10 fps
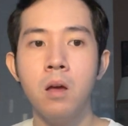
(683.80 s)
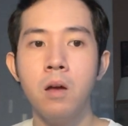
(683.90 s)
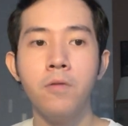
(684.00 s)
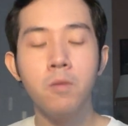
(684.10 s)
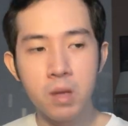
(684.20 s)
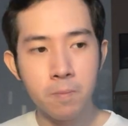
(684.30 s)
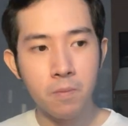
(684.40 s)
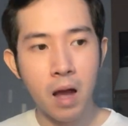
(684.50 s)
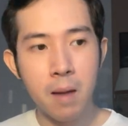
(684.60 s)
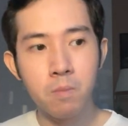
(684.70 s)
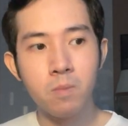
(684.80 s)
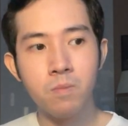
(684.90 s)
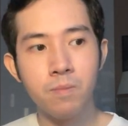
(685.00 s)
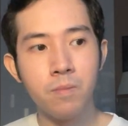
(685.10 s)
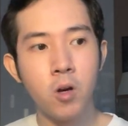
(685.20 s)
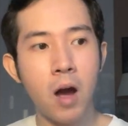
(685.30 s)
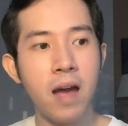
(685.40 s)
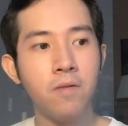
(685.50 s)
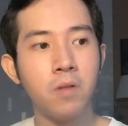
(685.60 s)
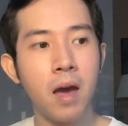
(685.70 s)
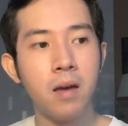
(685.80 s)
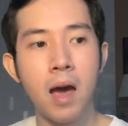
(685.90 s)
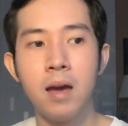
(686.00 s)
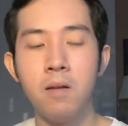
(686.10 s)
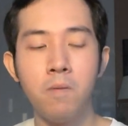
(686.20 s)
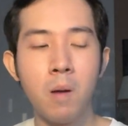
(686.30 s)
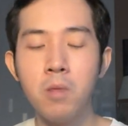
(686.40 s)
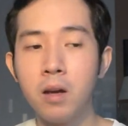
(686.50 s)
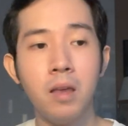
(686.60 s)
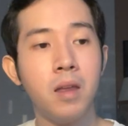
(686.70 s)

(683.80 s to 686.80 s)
For me, I'm lucky